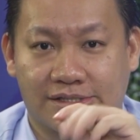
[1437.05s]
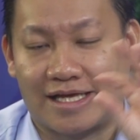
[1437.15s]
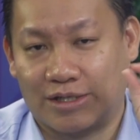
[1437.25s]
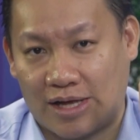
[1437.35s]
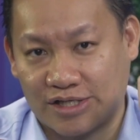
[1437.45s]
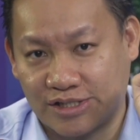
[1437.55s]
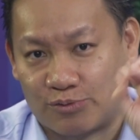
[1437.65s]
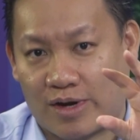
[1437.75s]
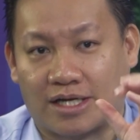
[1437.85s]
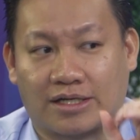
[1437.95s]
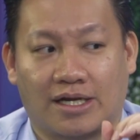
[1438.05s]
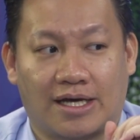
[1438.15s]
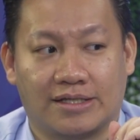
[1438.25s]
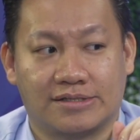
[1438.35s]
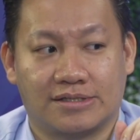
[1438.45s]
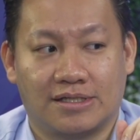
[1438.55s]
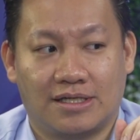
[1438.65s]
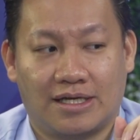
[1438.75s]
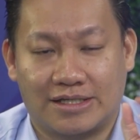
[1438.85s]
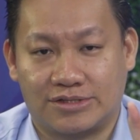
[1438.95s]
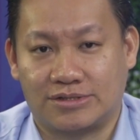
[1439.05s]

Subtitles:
and it'll actually recognize and